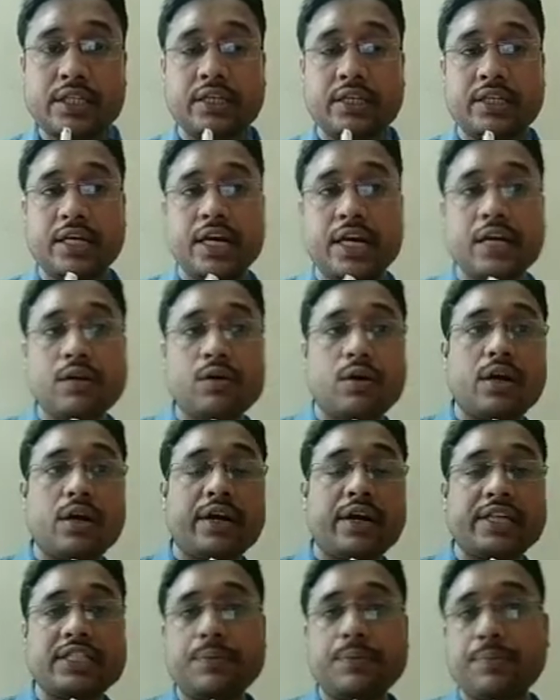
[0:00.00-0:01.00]
They are called
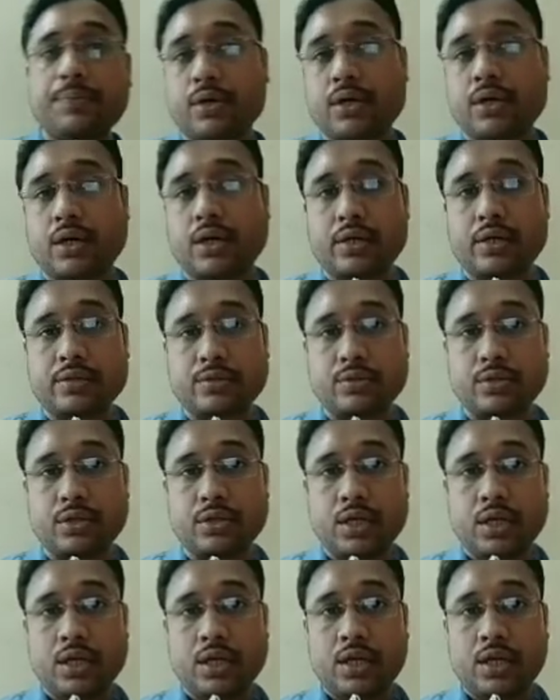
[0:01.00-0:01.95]
reciprocal also.